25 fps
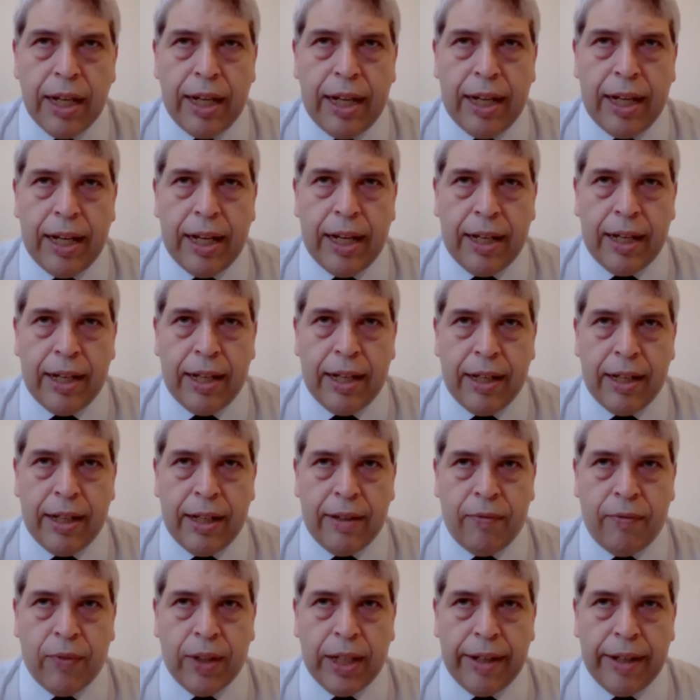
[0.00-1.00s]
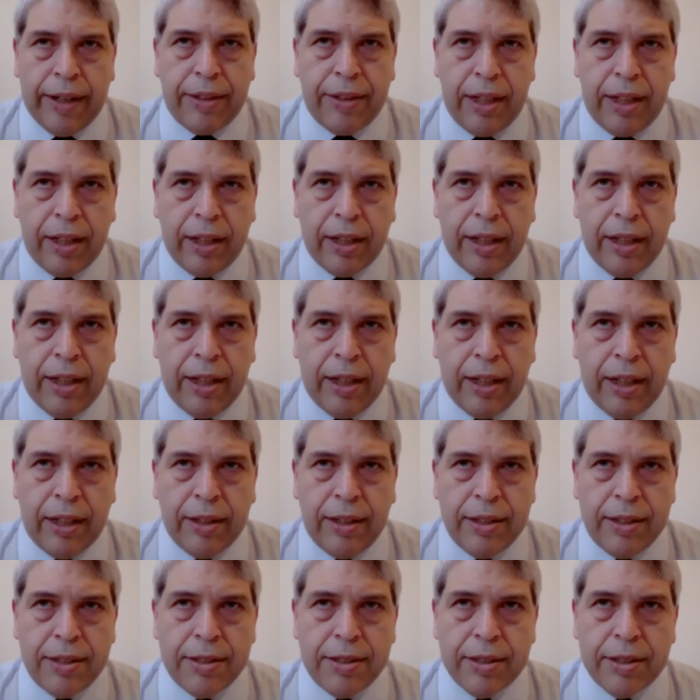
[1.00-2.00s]
I think
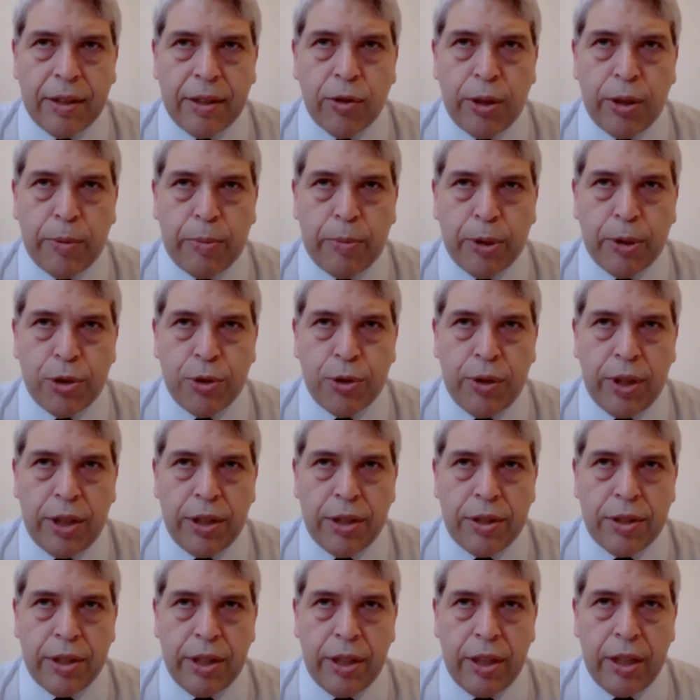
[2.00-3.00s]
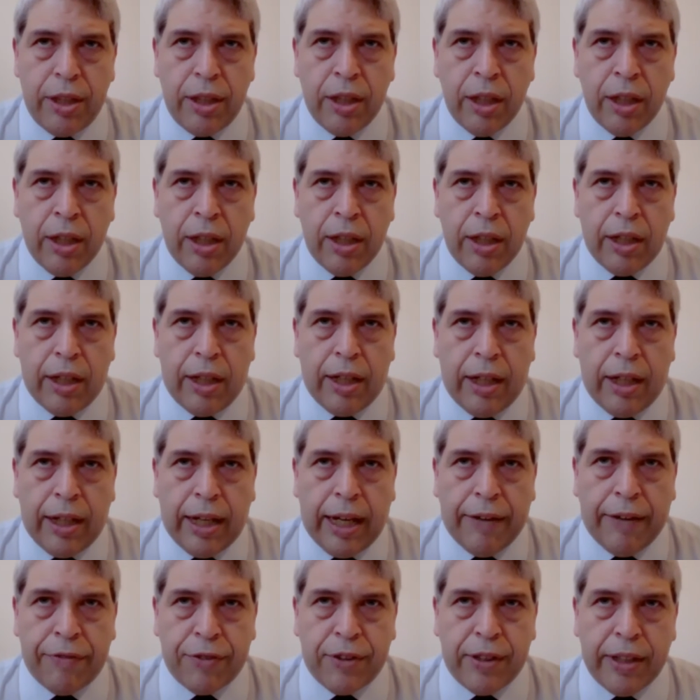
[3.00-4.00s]
this is a good opportunity
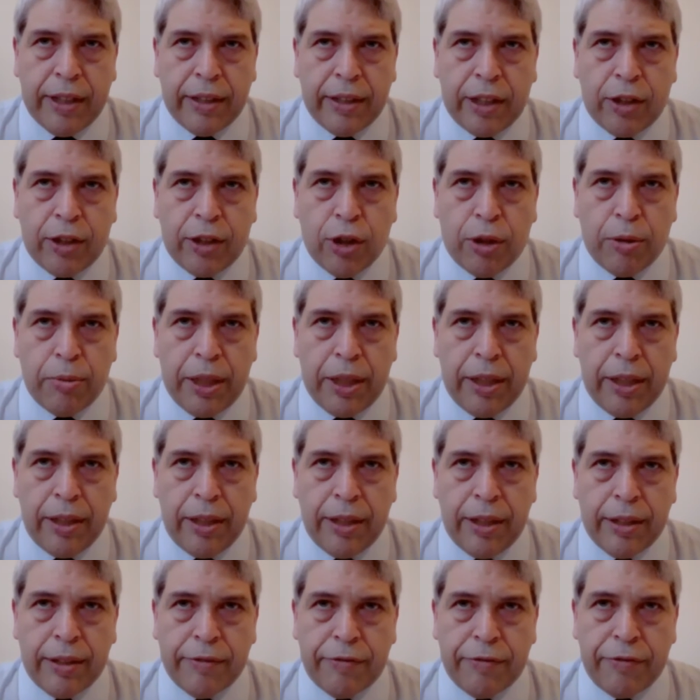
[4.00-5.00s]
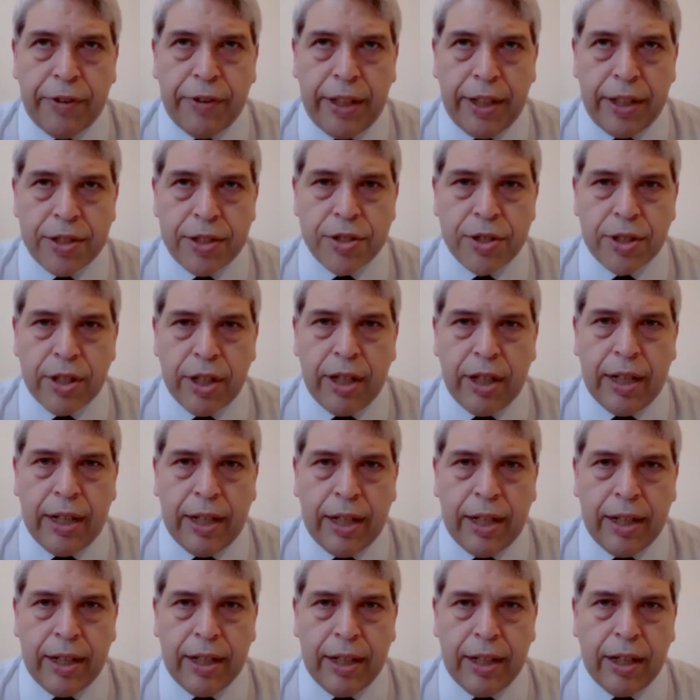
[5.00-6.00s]
after the COVID finish.
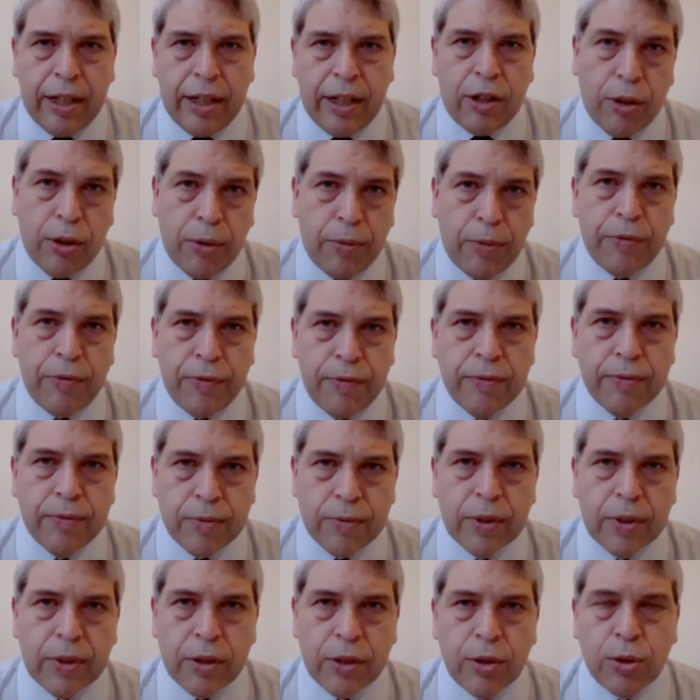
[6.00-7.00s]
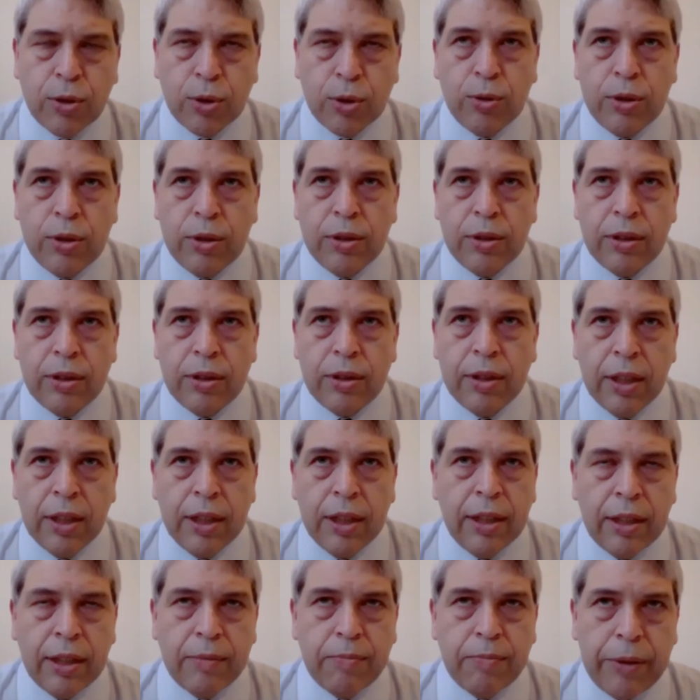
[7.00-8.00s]
I hope soon,
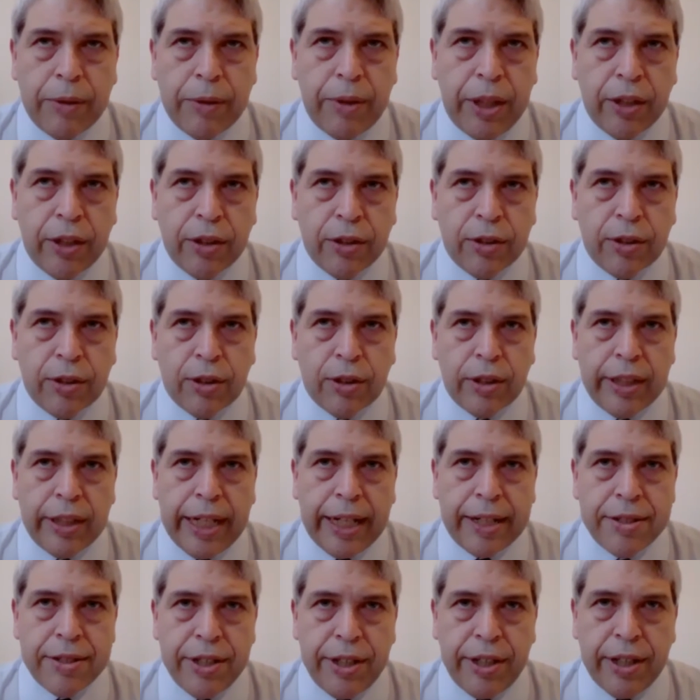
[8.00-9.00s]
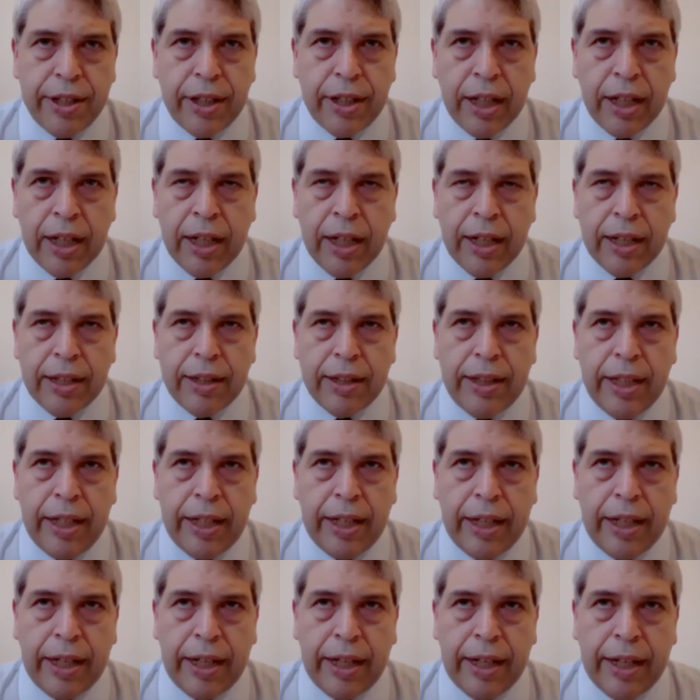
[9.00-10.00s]
maybe or next year,
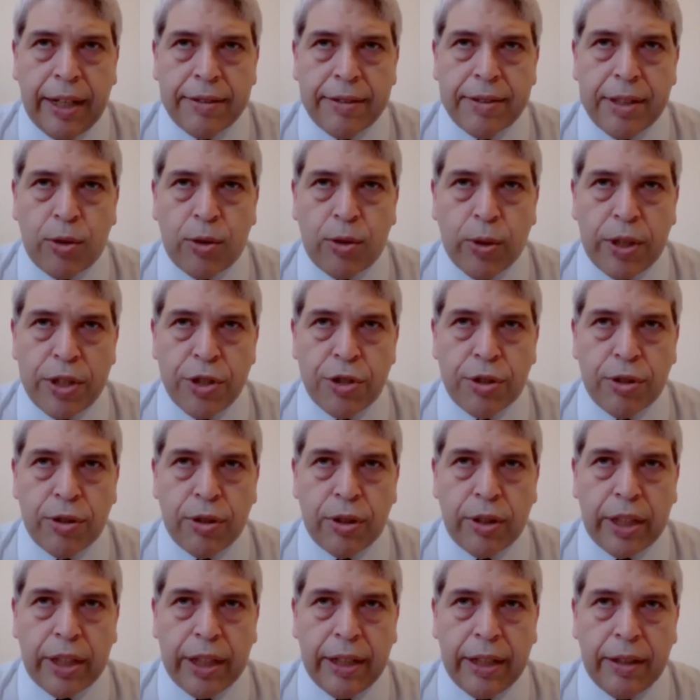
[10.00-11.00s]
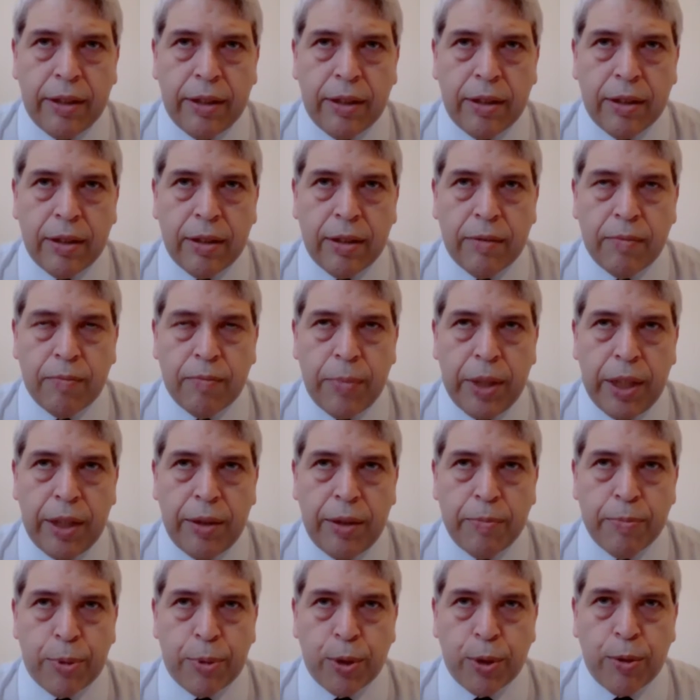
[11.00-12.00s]
the situation can be
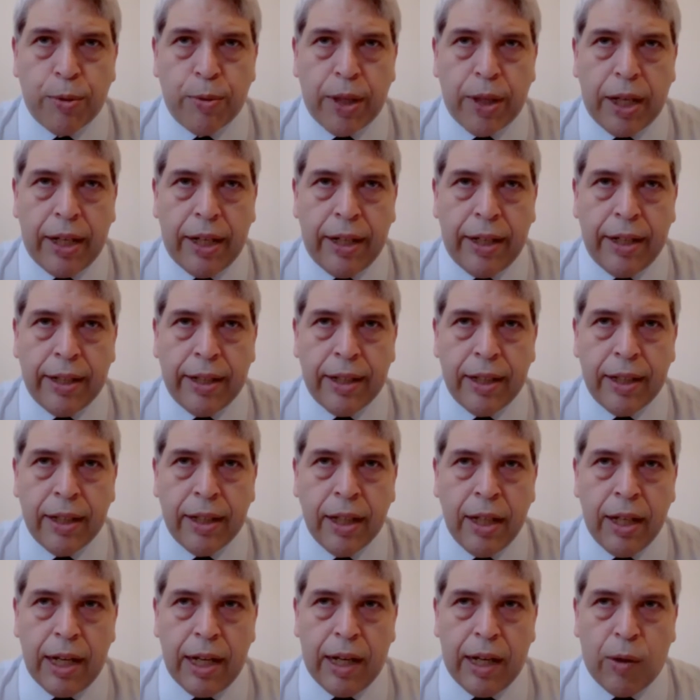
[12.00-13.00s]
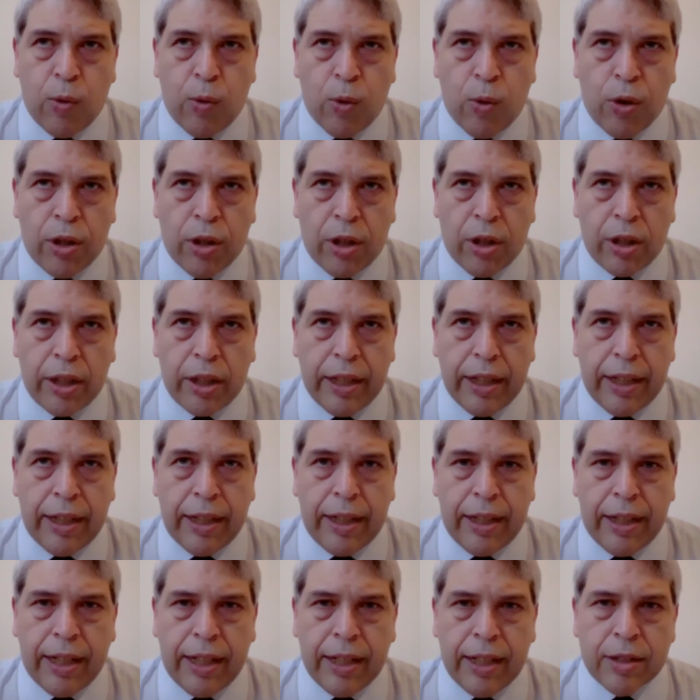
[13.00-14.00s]
improved and work
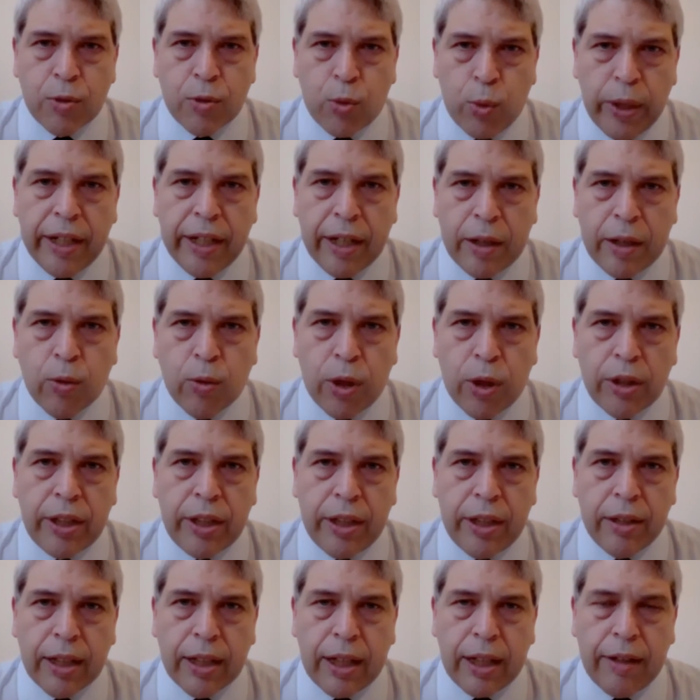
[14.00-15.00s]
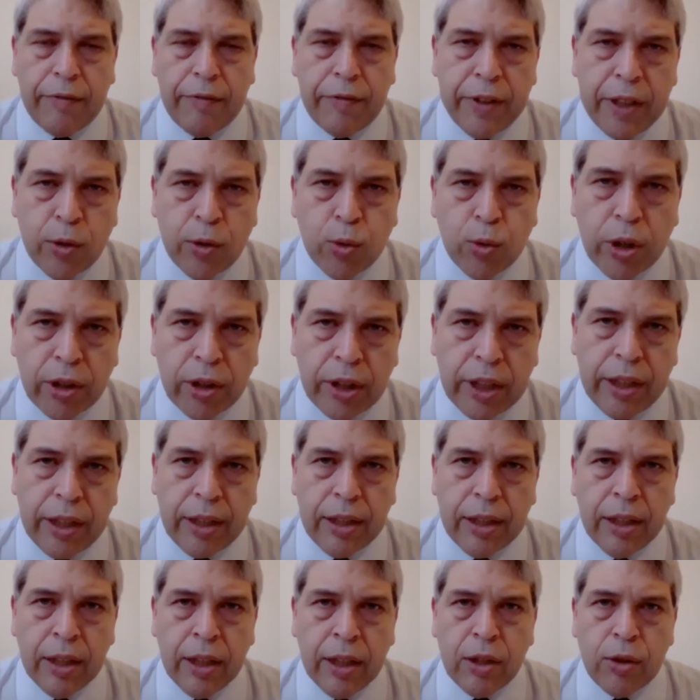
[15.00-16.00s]
as we are working, have been
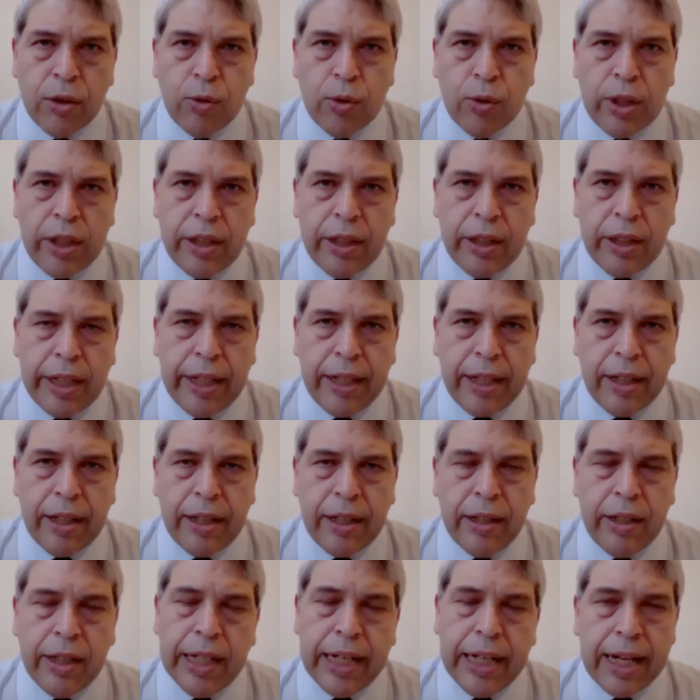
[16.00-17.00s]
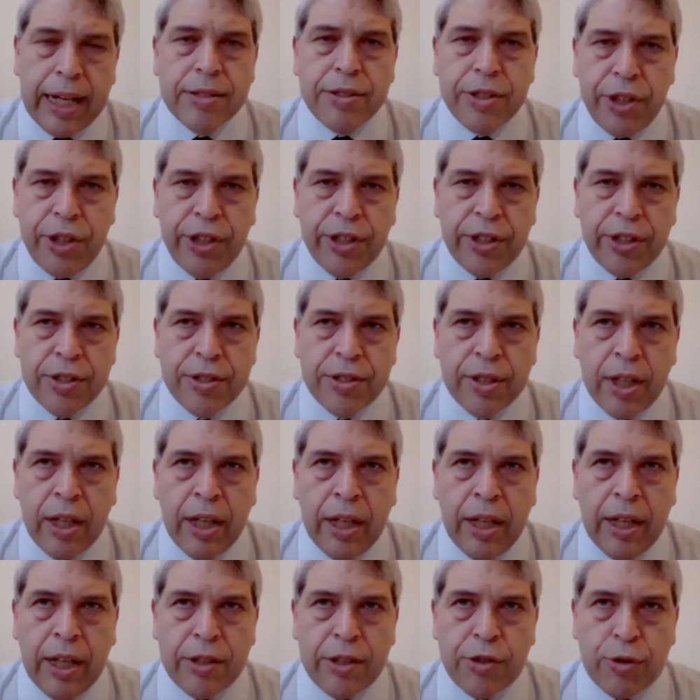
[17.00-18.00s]
working during the last years,
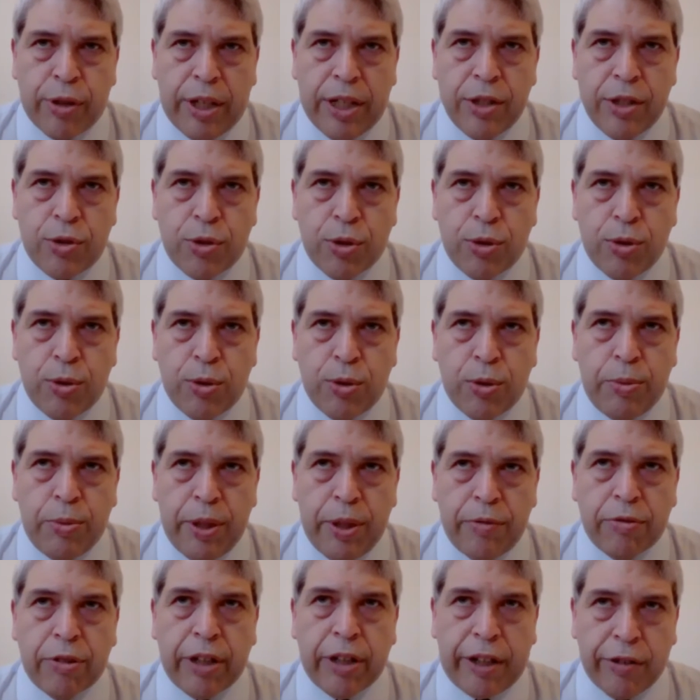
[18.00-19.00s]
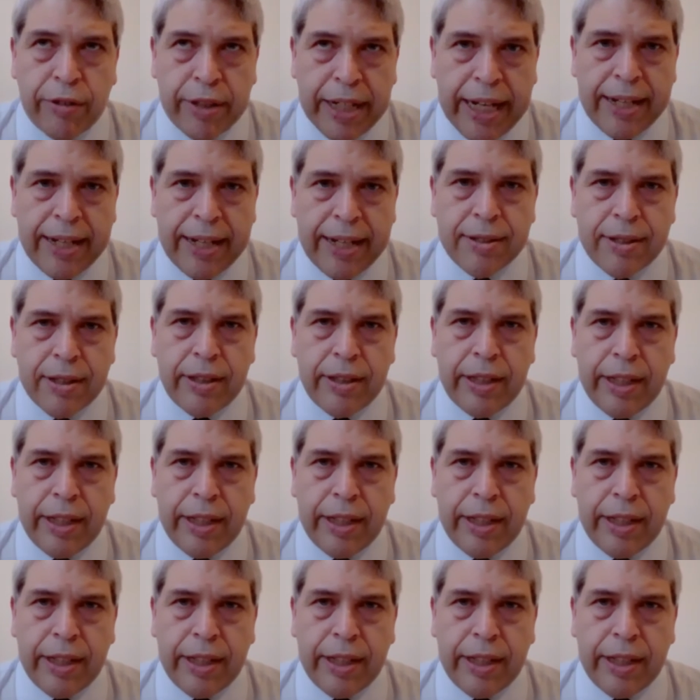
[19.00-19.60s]
trying to be recognized.